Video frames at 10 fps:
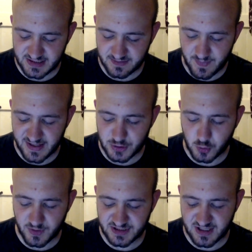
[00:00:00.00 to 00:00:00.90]
split
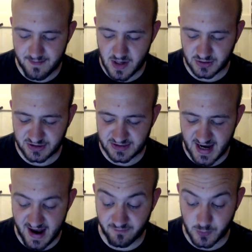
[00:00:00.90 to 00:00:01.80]
choice
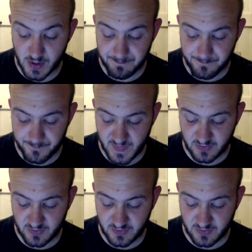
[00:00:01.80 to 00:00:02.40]
amongst everyone.